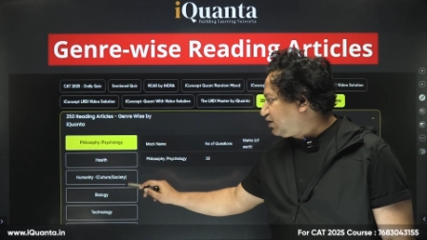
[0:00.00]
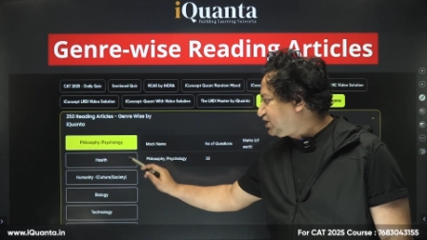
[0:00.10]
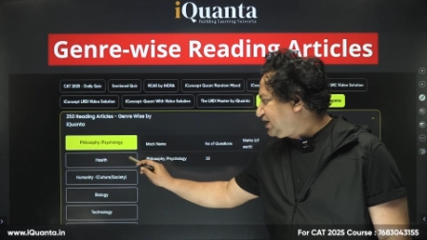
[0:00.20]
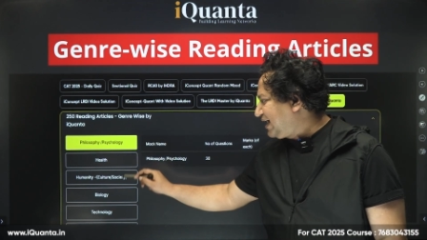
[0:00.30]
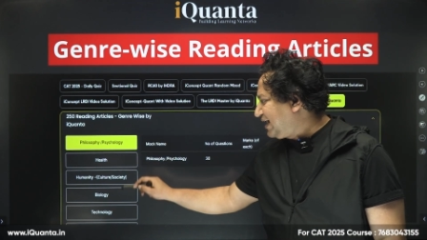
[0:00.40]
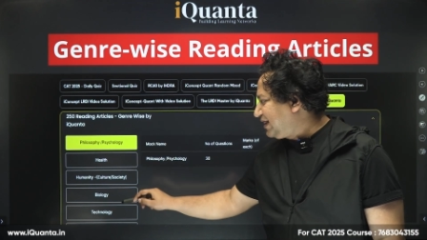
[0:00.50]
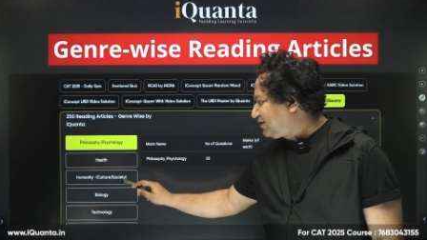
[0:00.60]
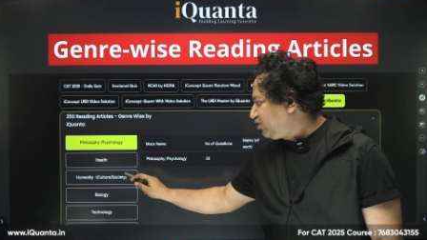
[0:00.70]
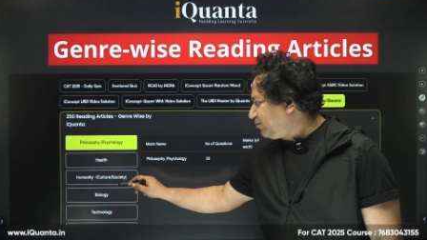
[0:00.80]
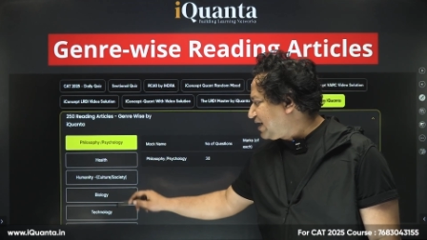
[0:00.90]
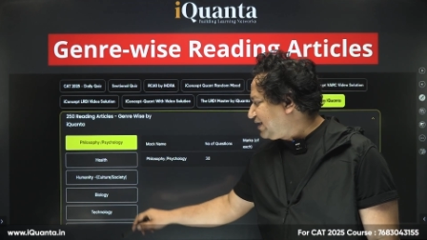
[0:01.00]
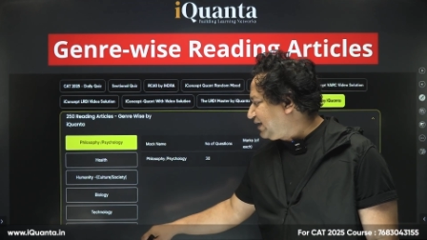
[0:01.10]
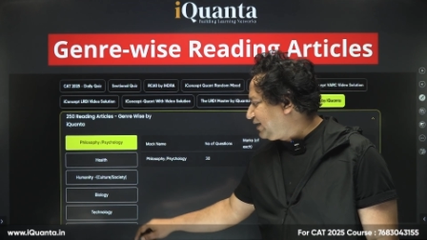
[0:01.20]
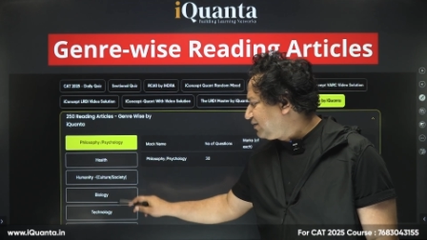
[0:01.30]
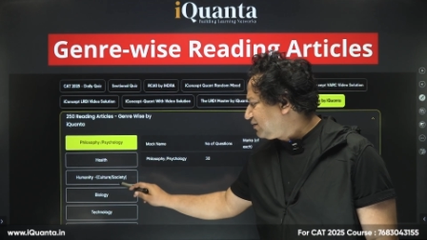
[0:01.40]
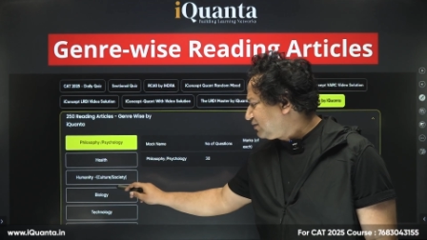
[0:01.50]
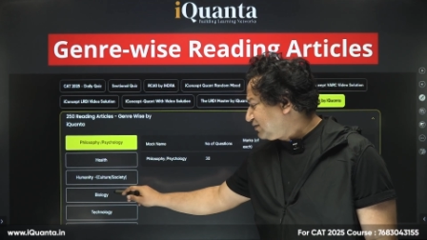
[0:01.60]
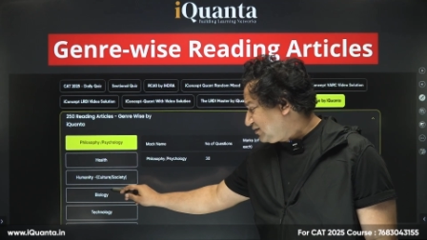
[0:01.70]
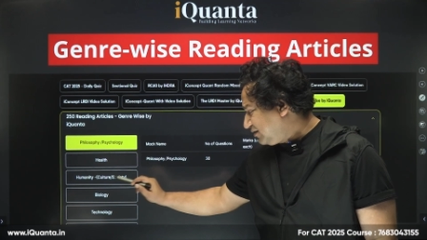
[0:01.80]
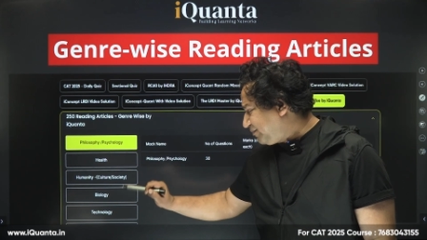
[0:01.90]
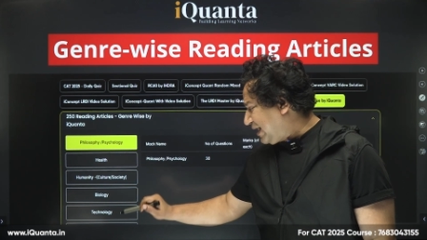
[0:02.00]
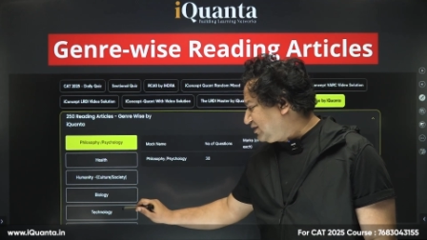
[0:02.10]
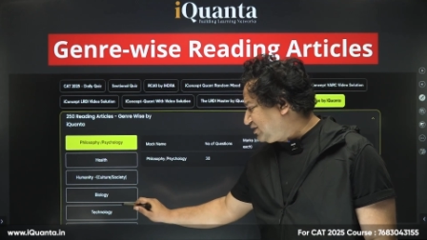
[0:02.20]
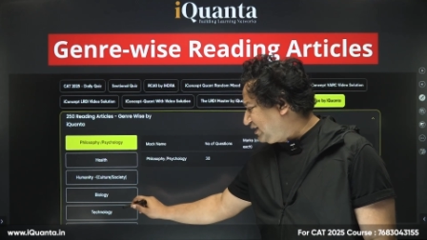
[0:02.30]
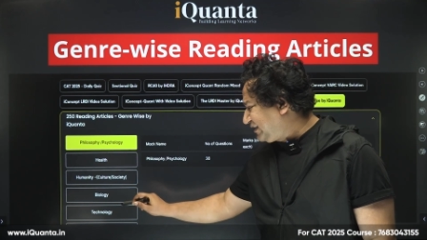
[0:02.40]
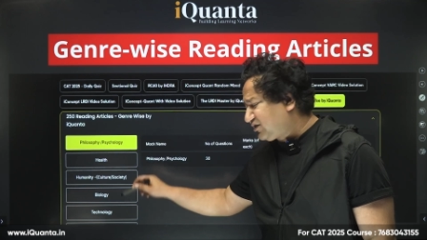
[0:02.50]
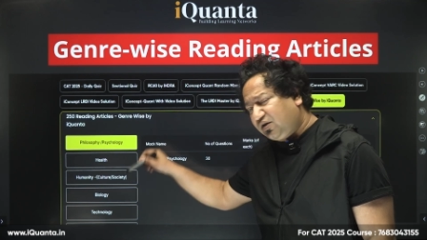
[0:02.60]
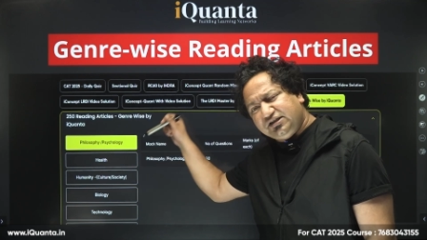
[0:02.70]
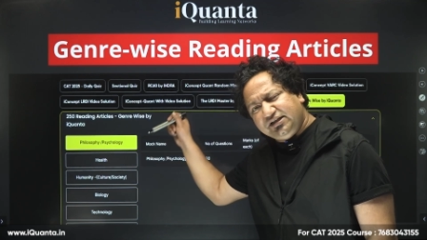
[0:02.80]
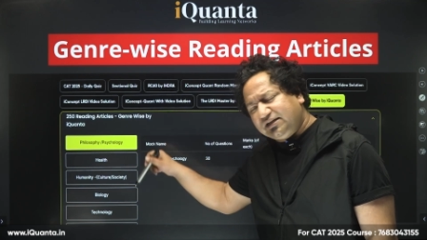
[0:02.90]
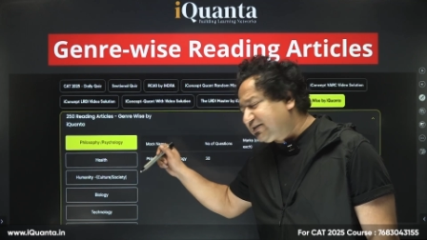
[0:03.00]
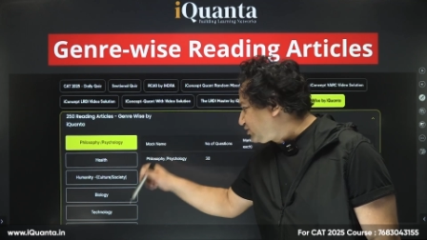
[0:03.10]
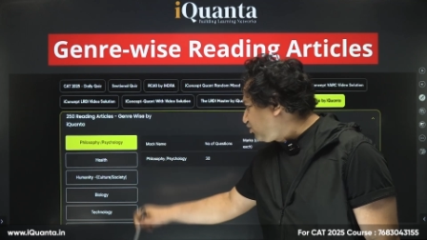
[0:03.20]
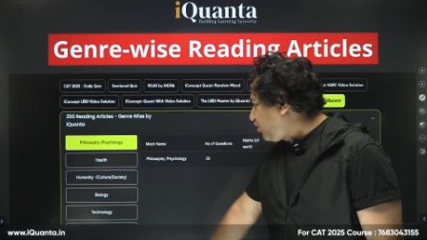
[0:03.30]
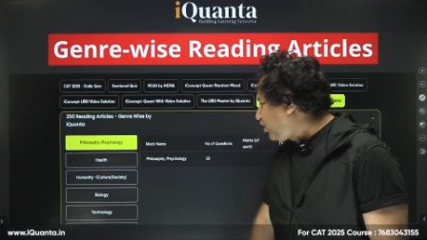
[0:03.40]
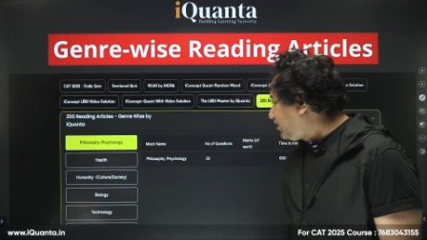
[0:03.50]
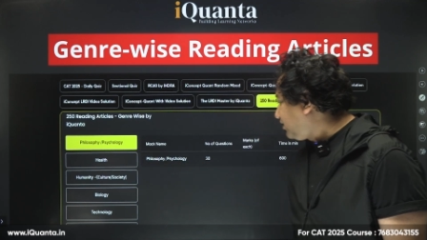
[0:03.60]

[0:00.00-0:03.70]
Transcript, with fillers: health, humanity, biology, technology, and so on.